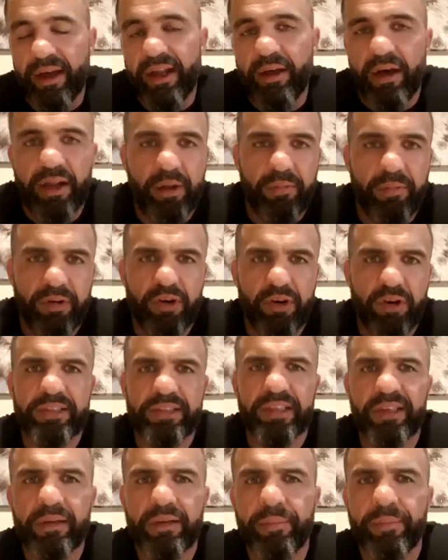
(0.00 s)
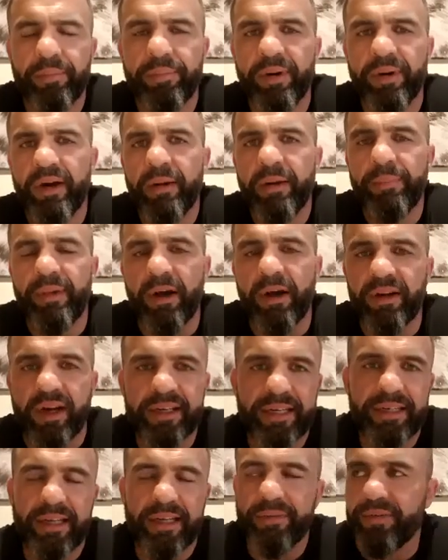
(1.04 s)
don't regret it, but I
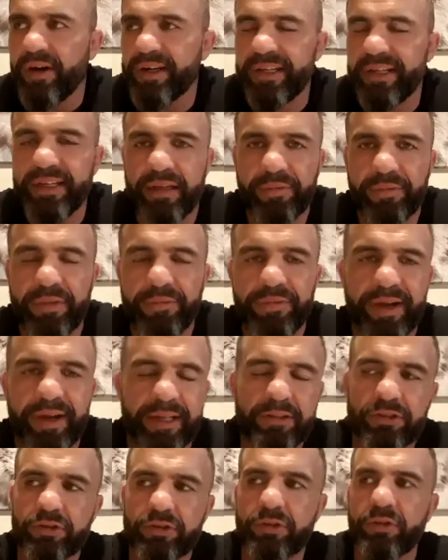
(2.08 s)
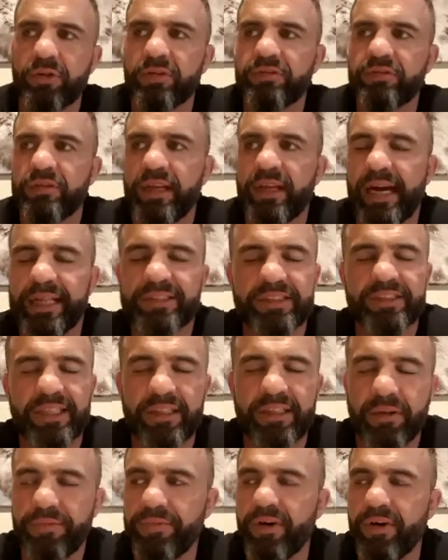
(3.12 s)
didn't give the fans or Ante
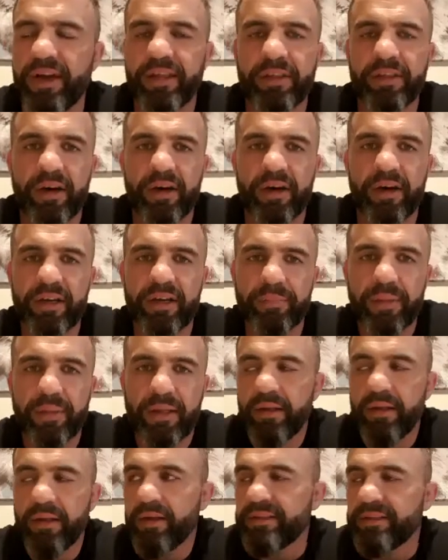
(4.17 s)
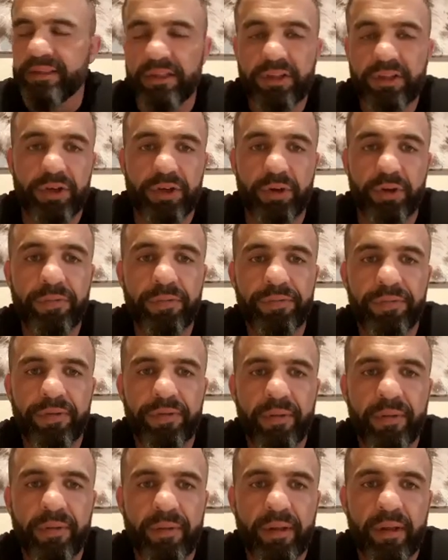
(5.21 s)
the fight that I could have.
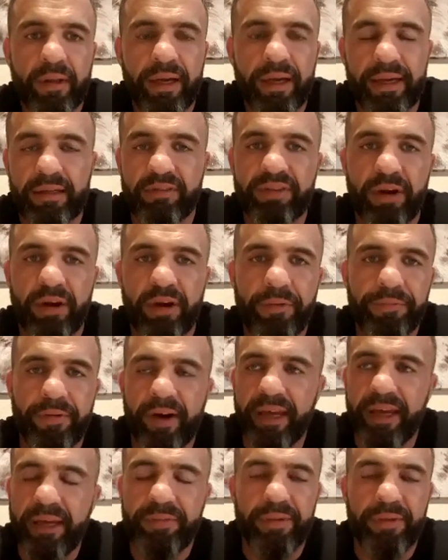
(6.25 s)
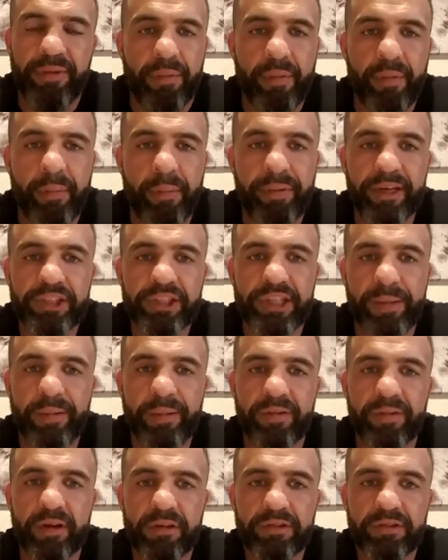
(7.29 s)
It's a tough fight, even if I'm in my best shape
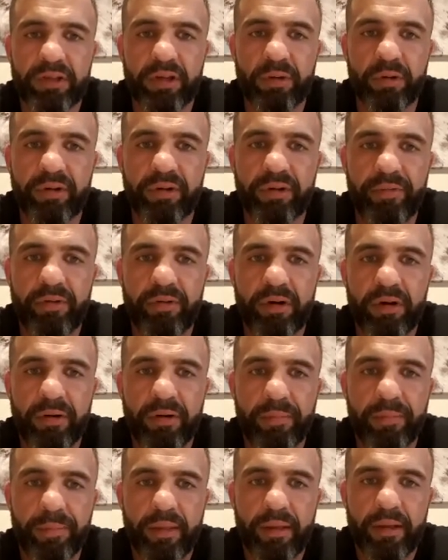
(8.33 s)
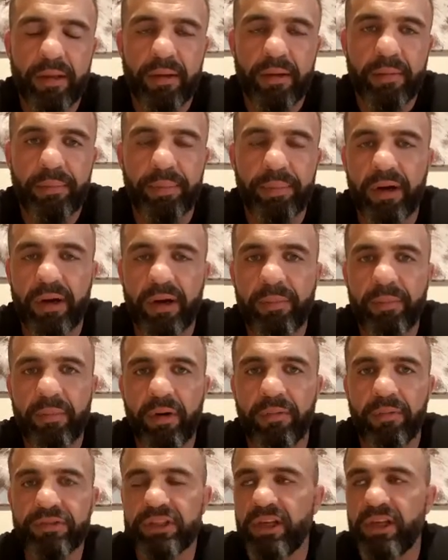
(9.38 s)
ever. So don't get me wrong, but
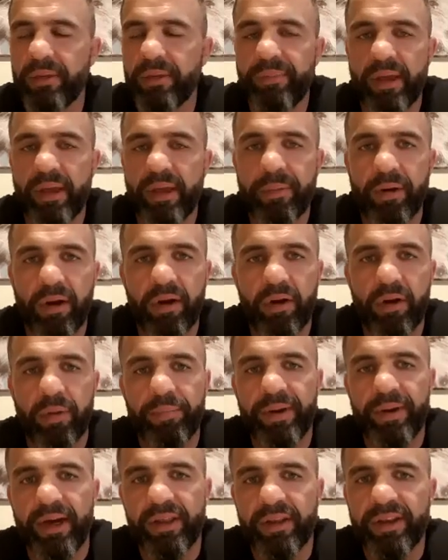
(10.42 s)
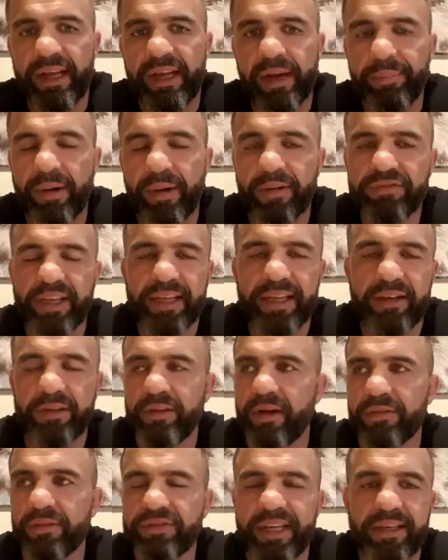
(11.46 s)
obviously I can be a lot better than that. But I've taken
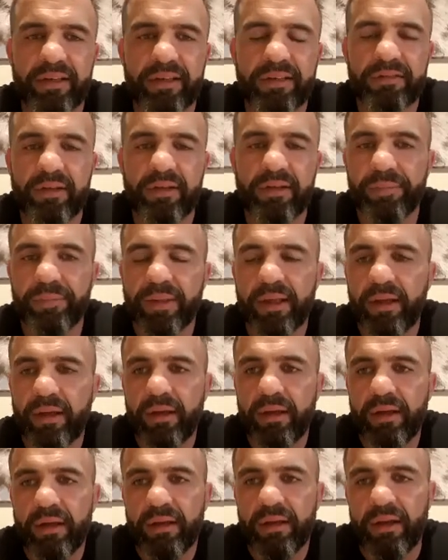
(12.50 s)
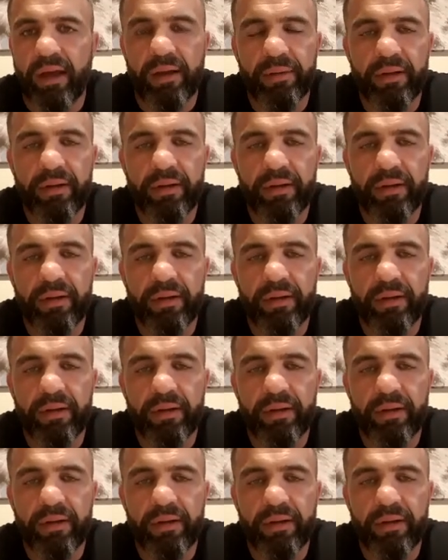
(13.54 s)
like